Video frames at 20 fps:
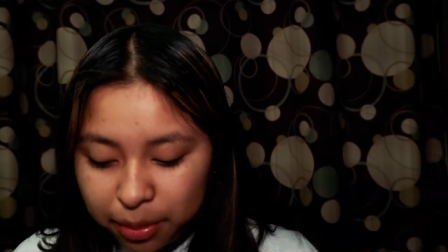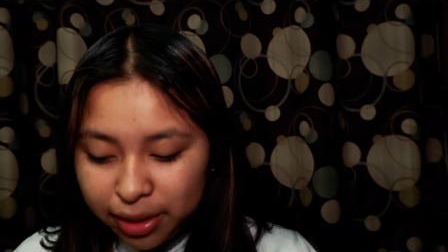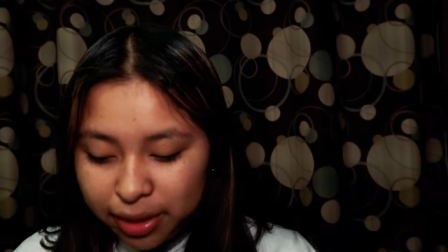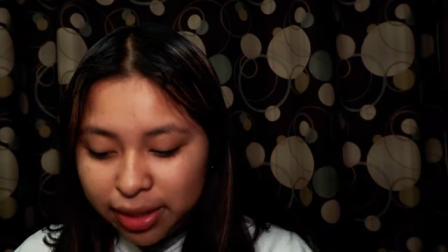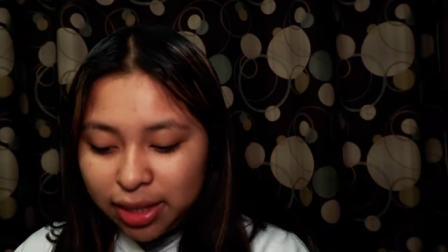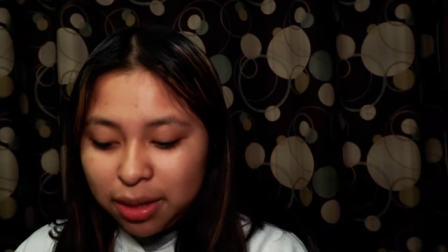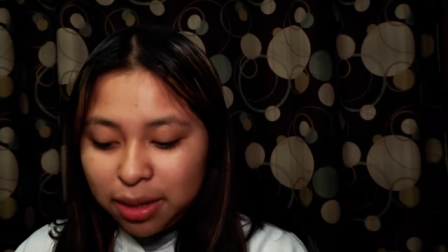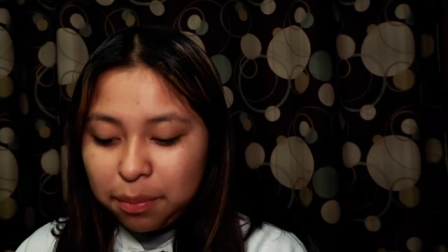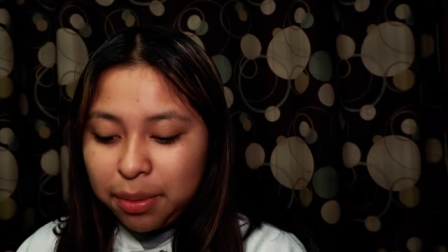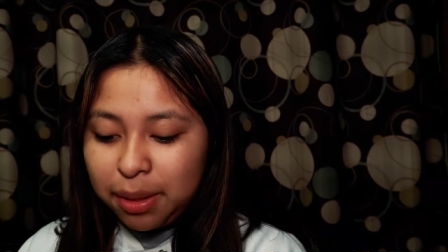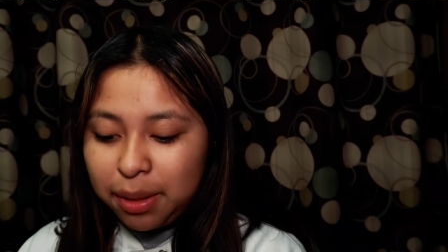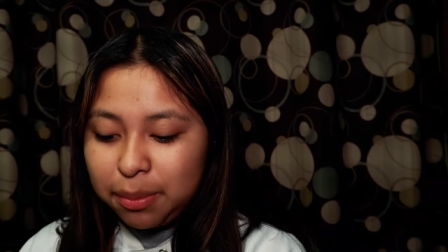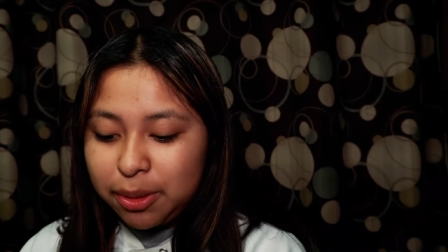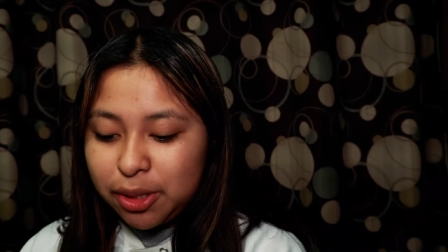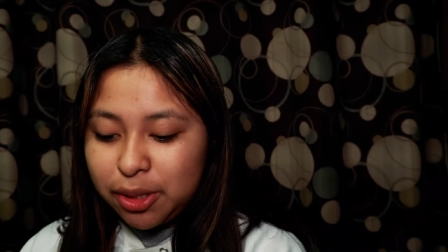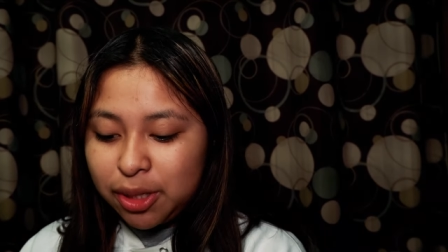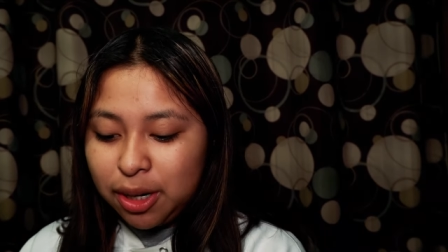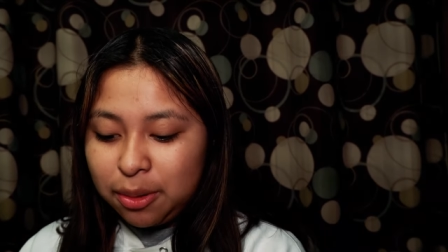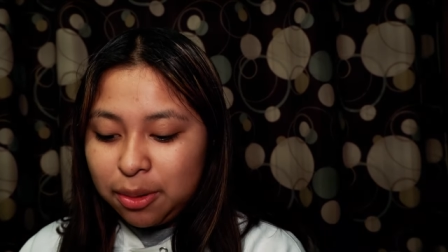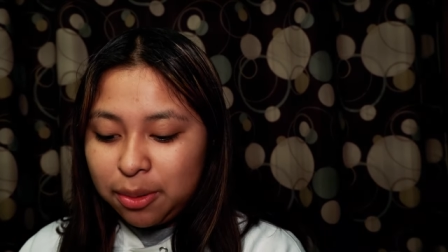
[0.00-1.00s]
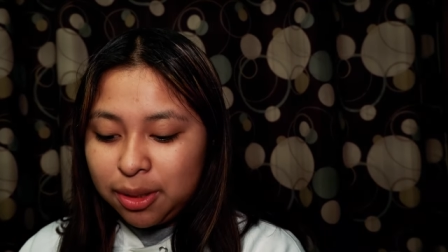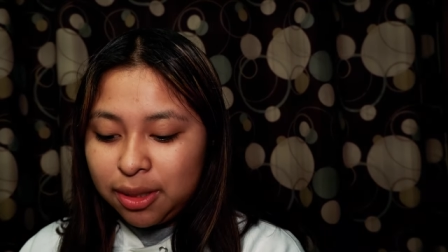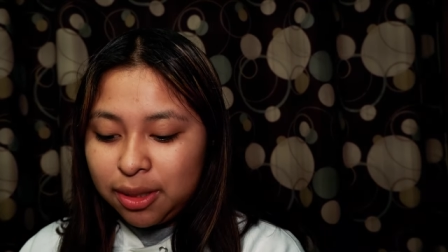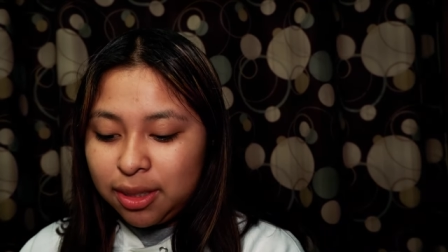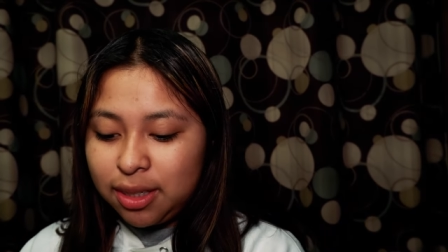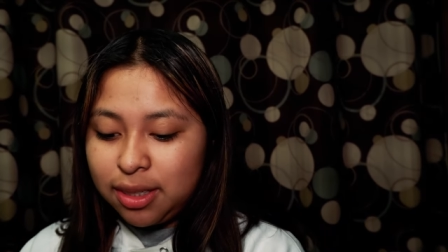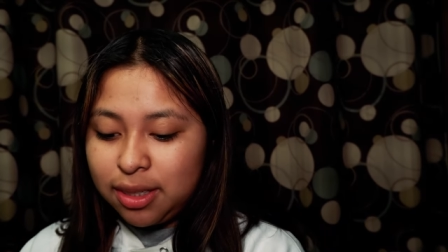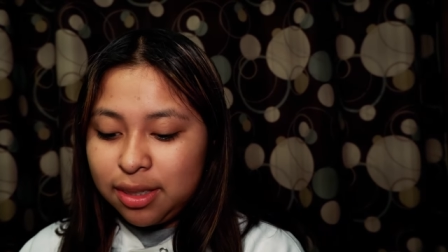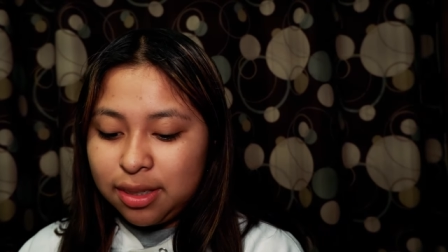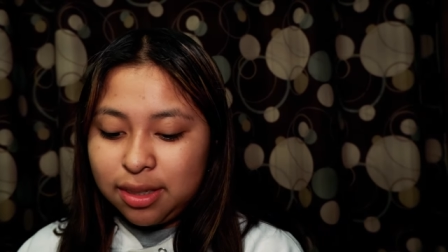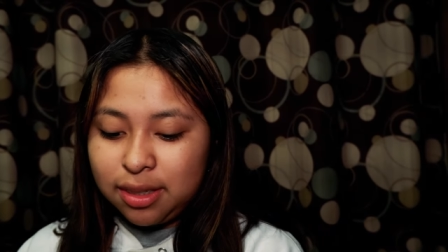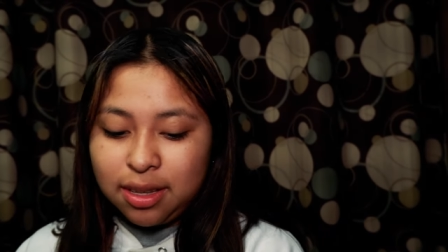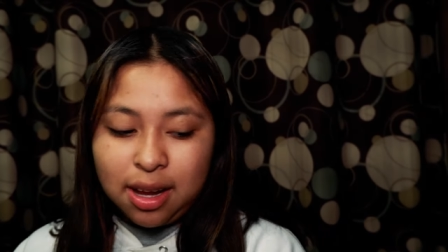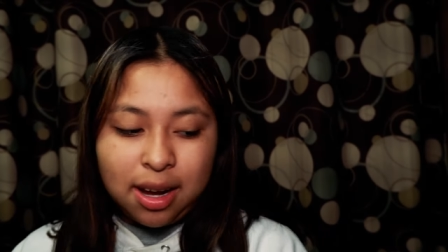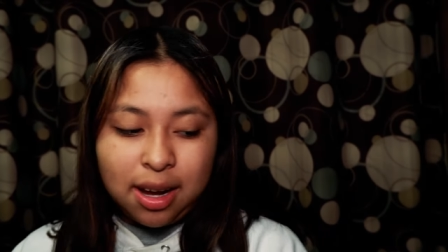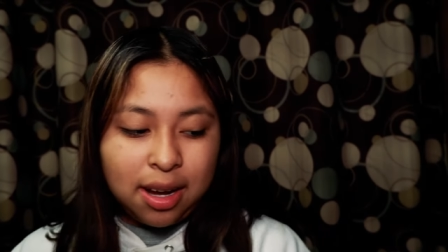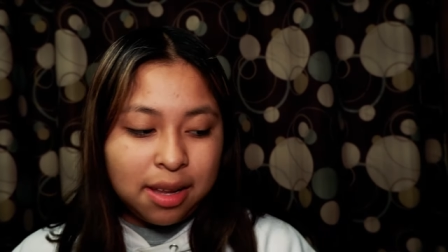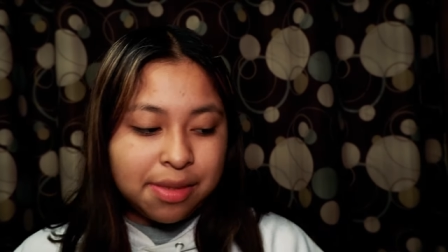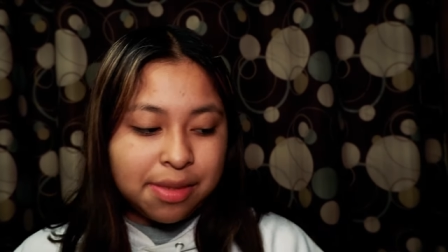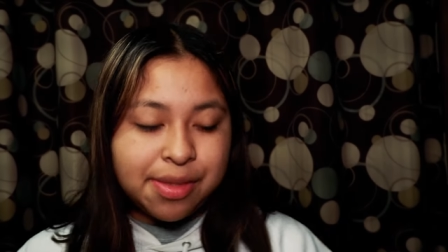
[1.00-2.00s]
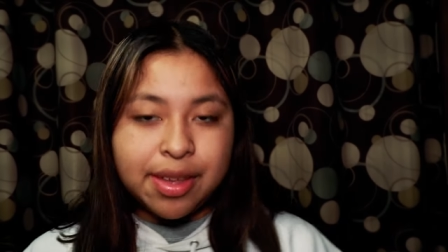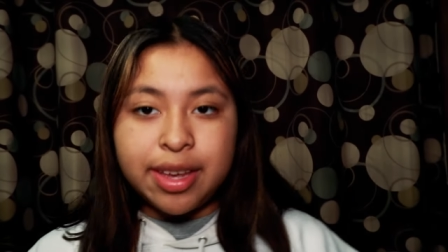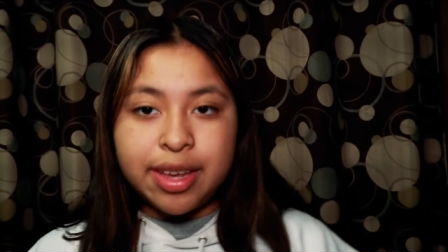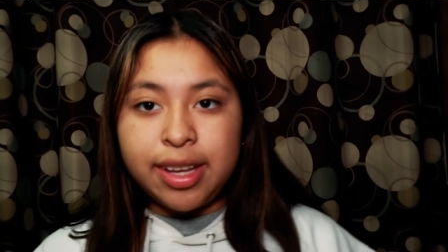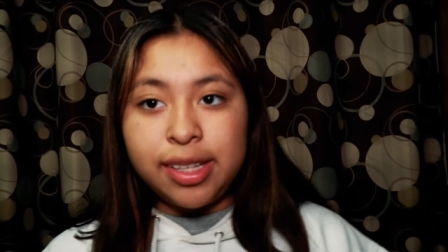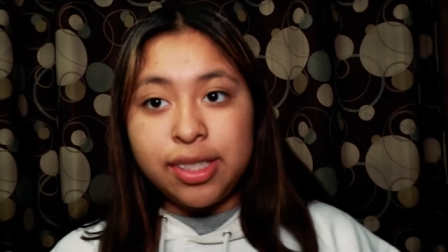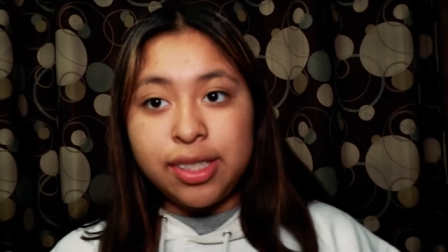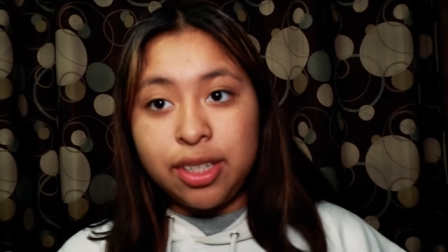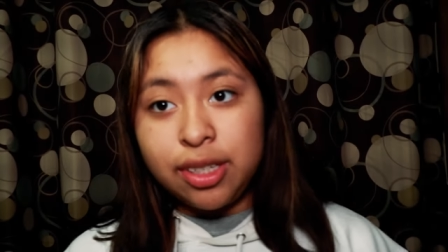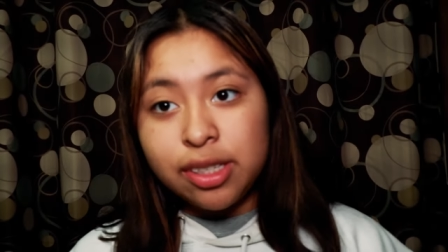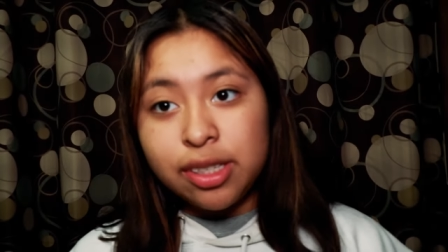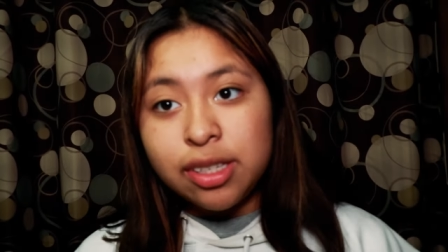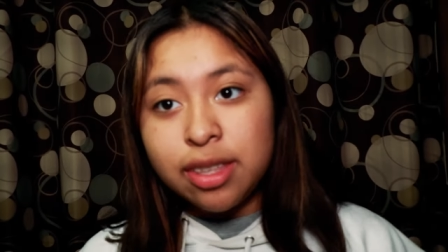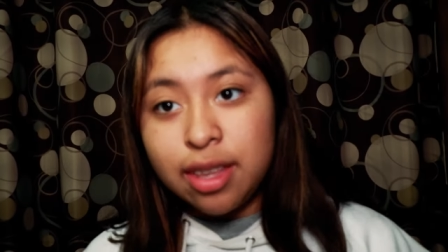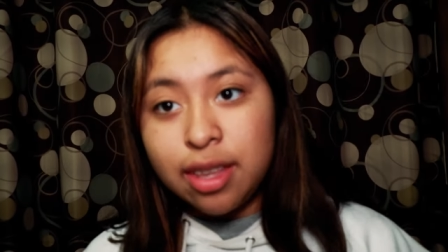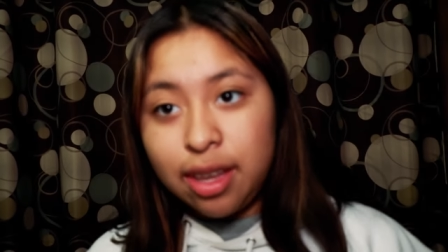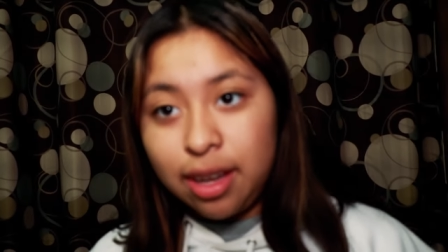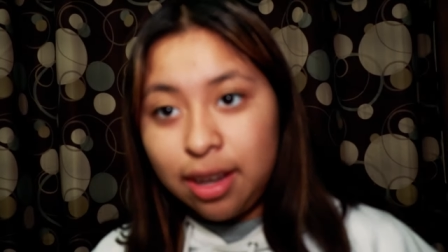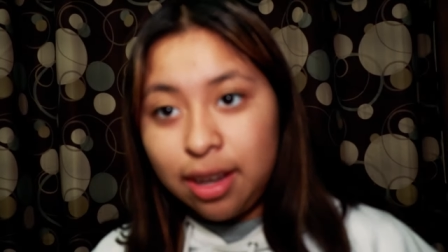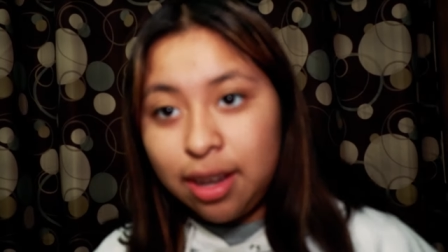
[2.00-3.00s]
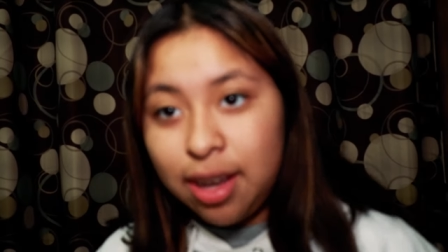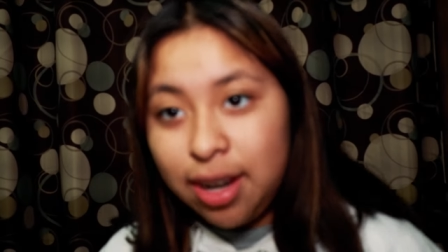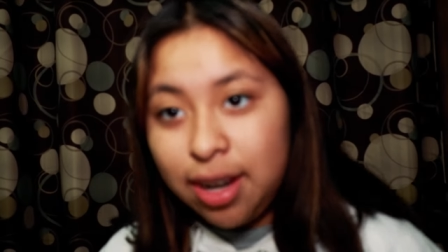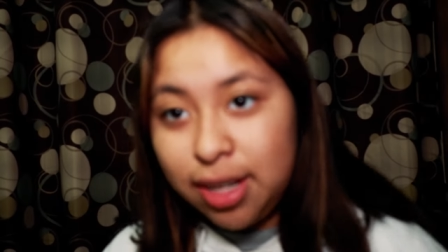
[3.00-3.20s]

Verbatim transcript: Planning a baby shower is not the easiest thing,